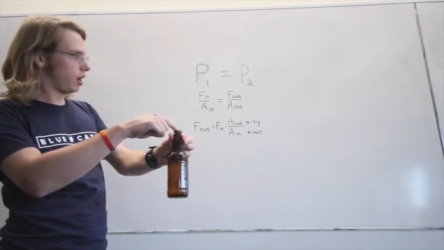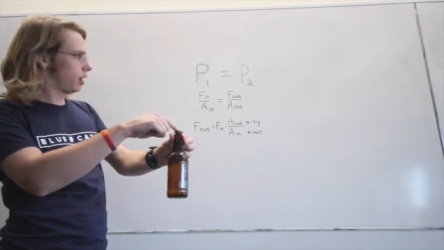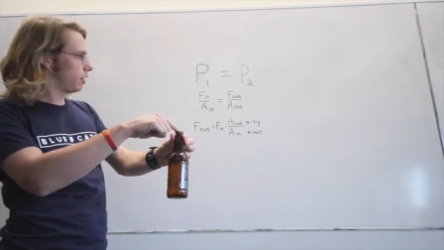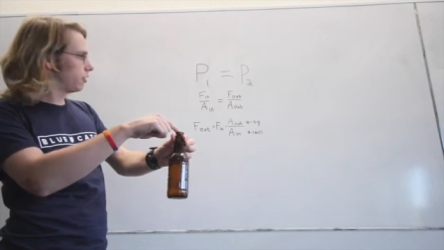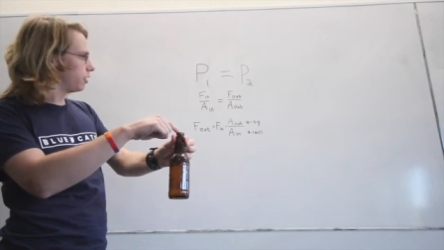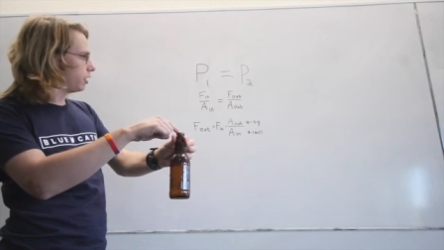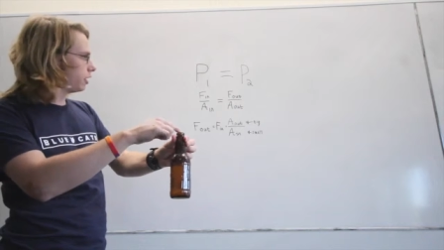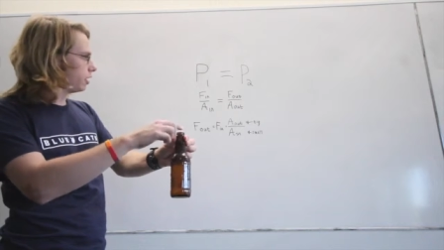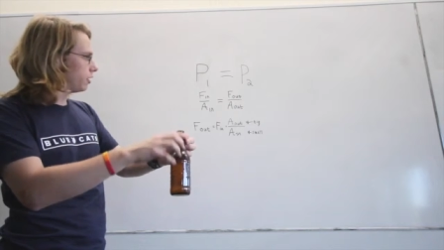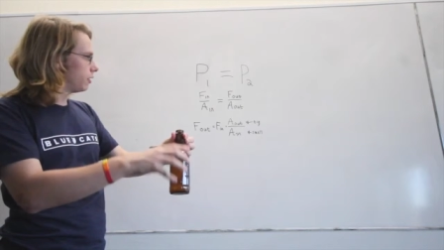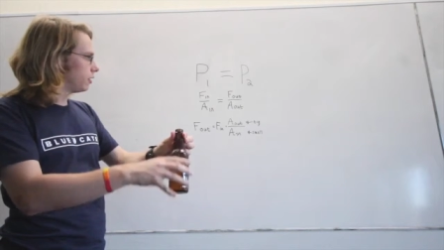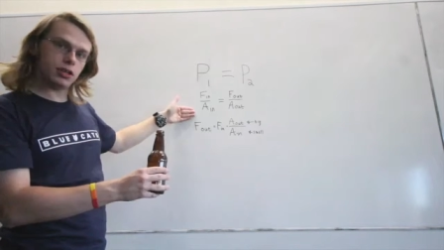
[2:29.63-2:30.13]

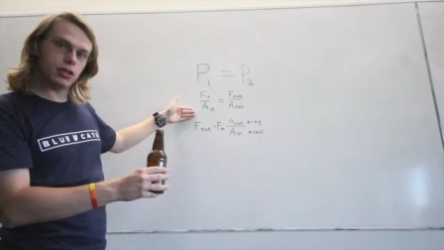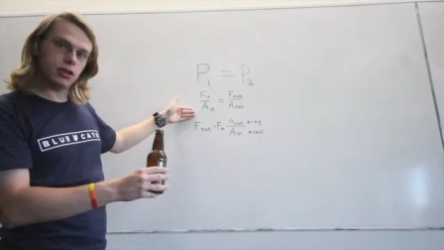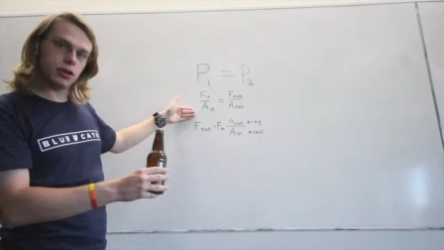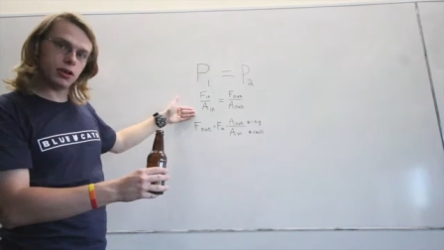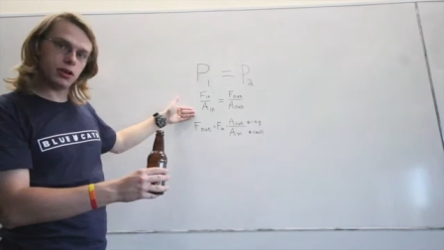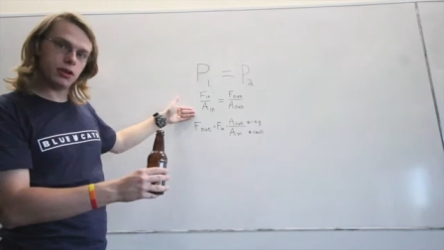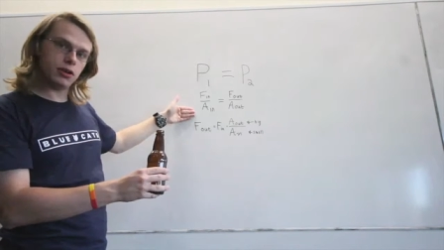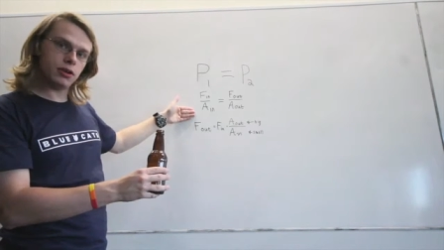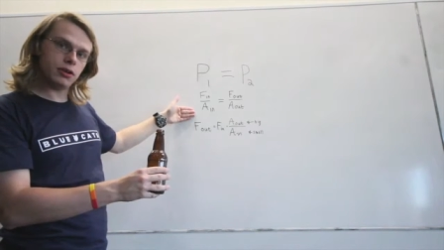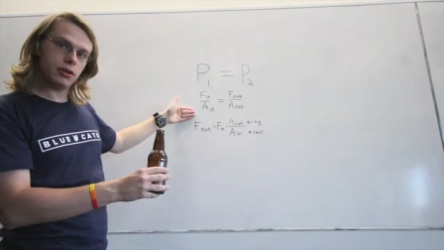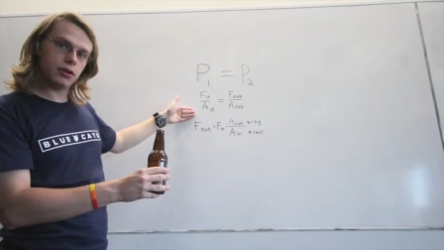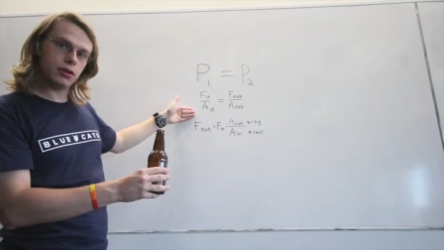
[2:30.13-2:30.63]
area
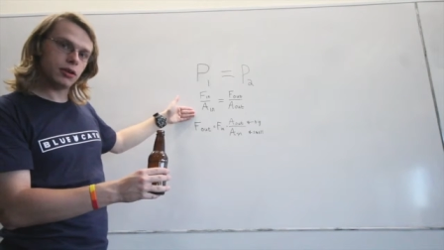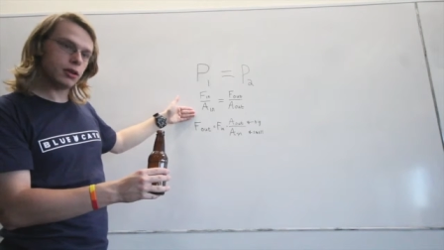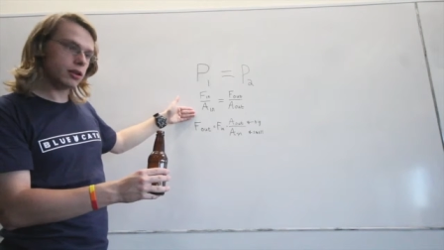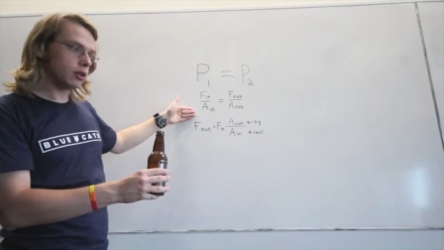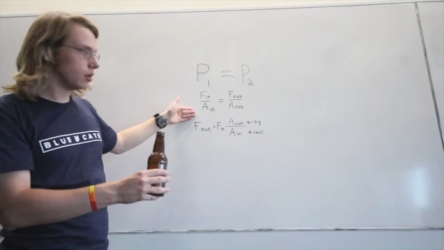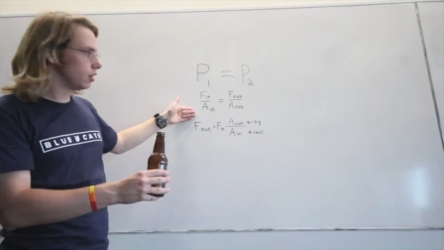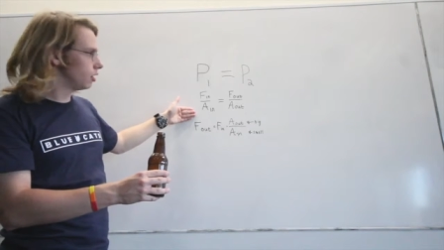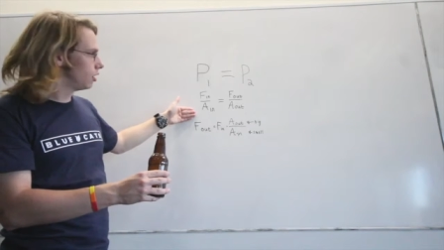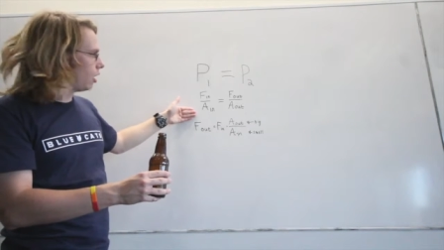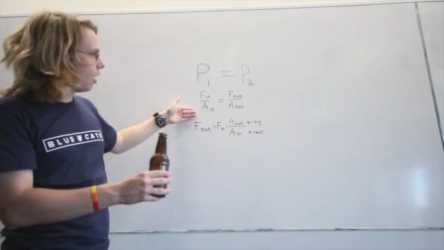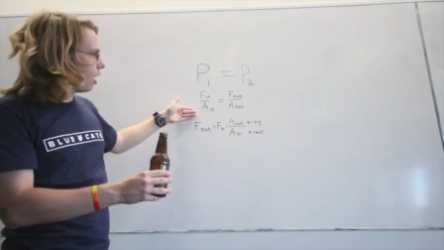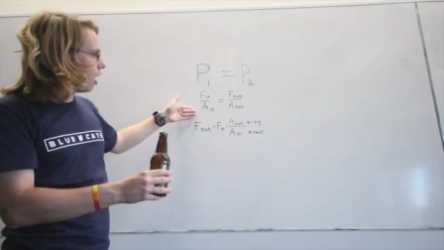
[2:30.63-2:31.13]
here,
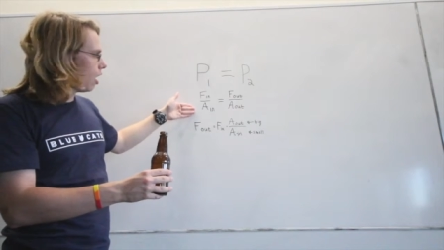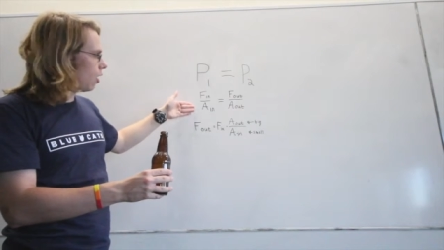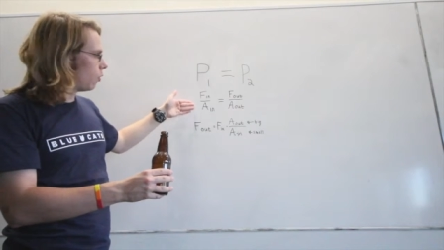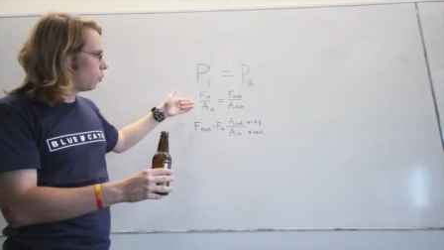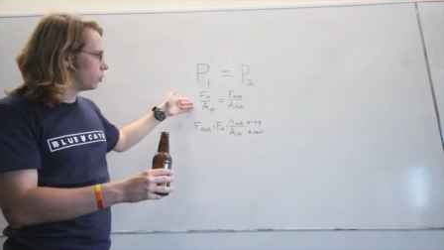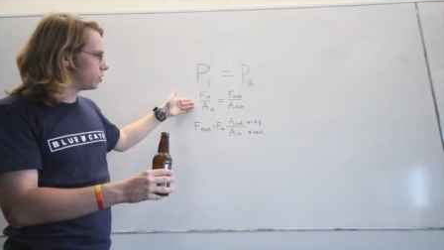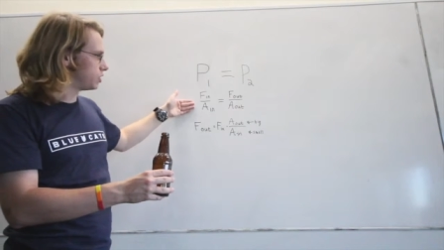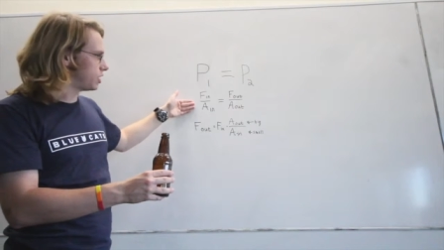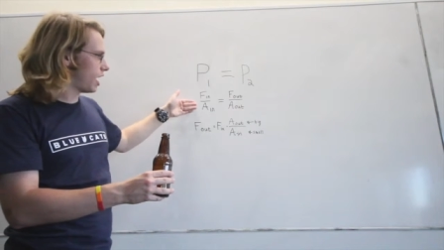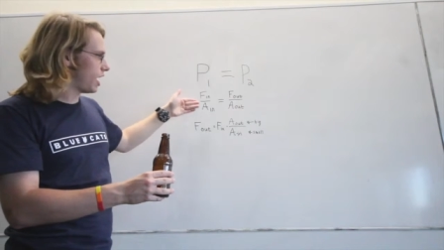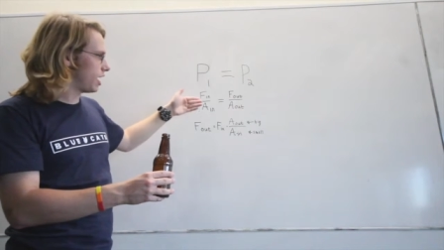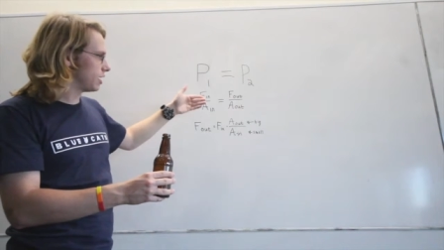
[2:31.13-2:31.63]

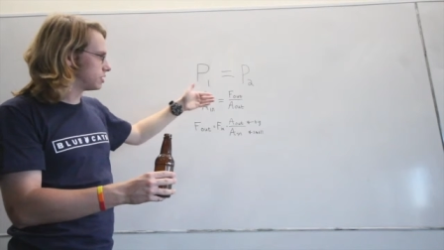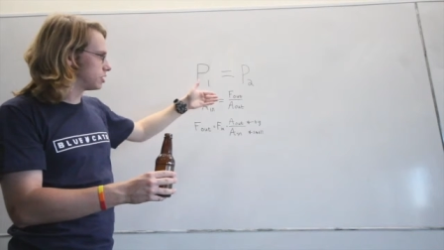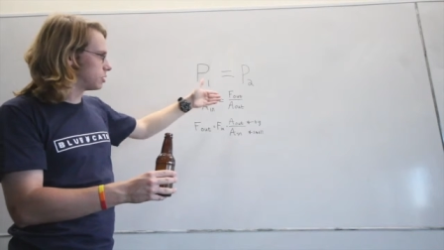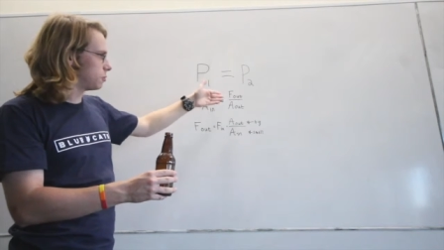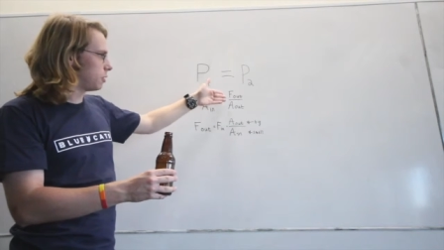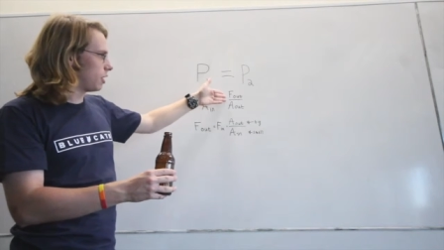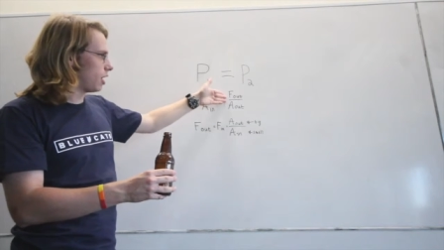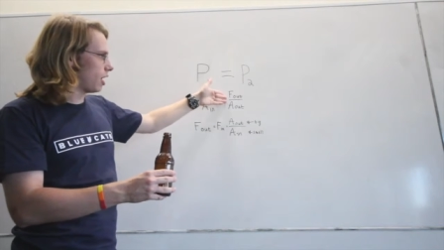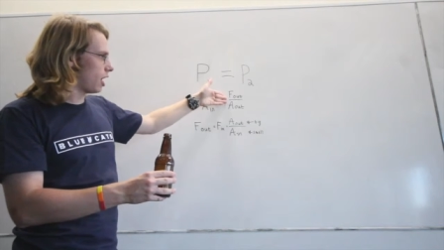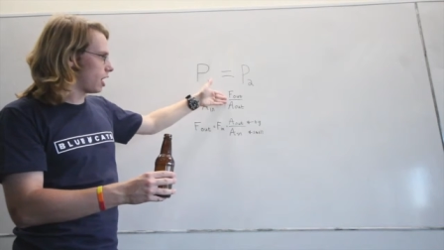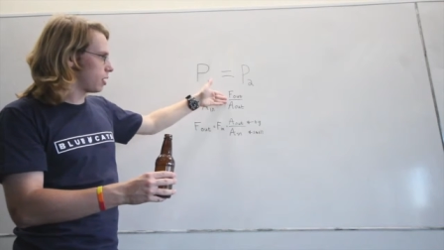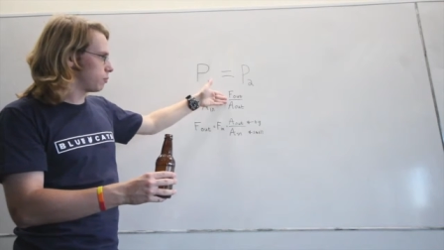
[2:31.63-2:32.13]
which has to
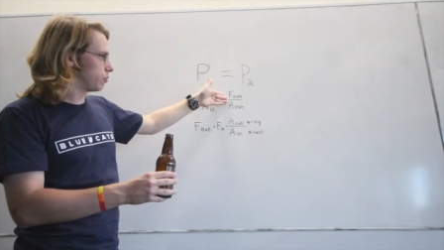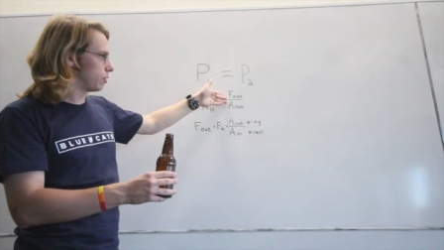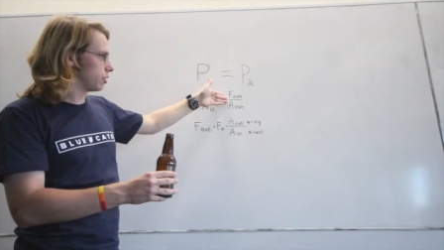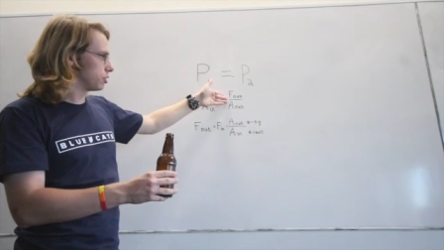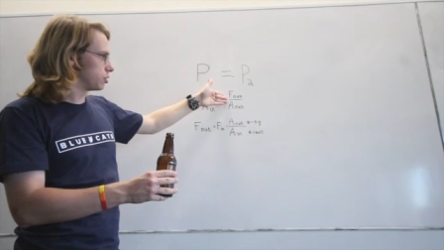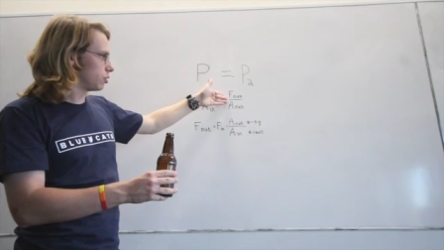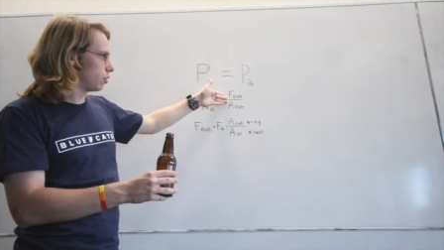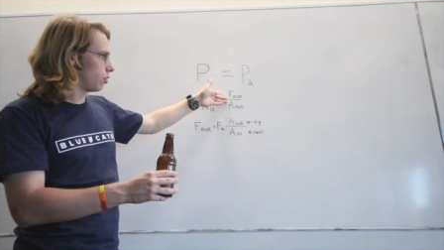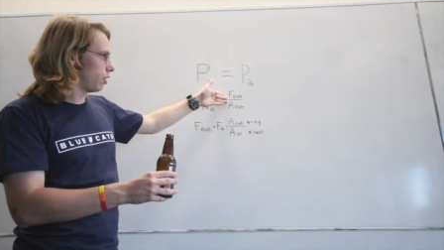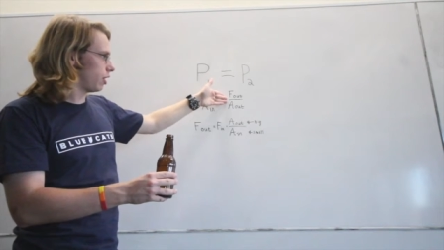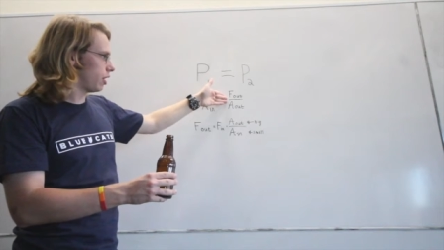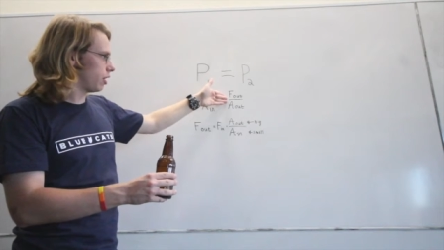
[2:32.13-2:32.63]
be a high
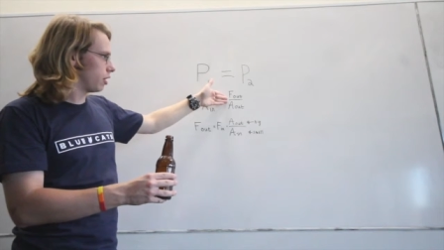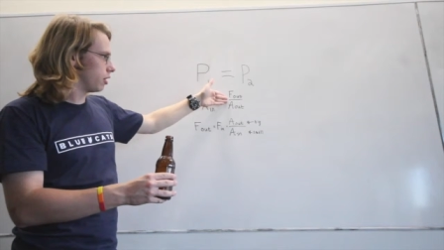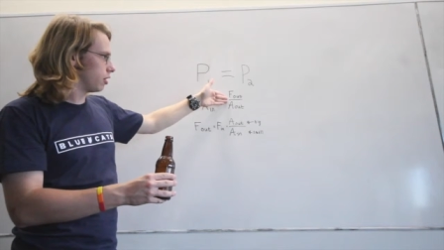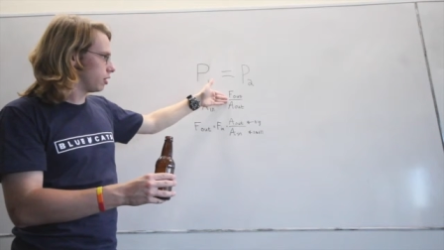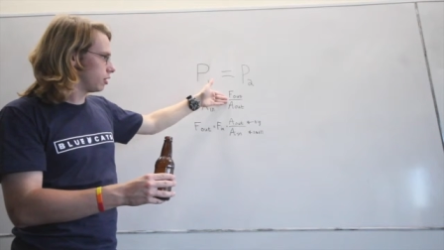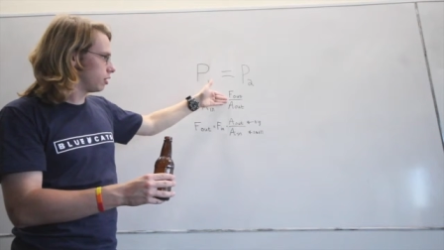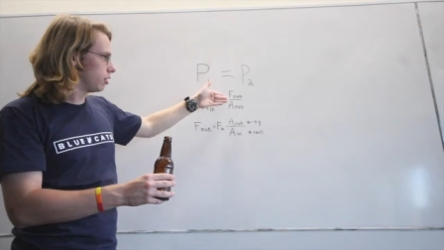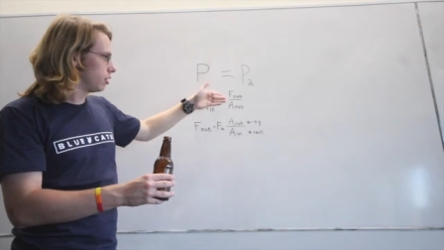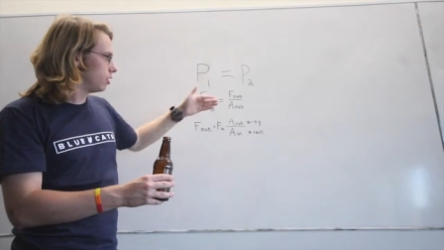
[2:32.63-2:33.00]
pressure there.